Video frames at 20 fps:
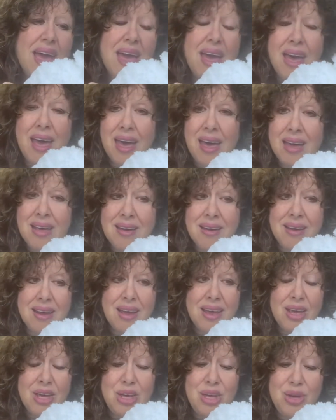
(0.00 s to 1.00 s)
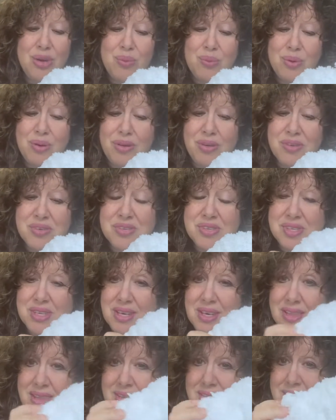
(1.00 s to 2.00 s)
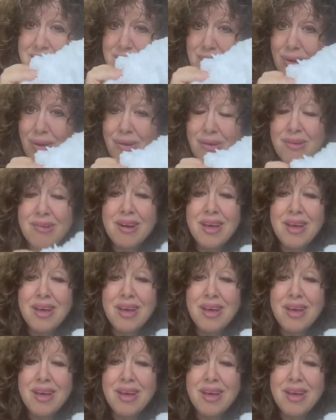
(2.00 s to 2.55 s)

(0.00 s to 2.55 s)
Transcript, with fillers: and you will see this yarn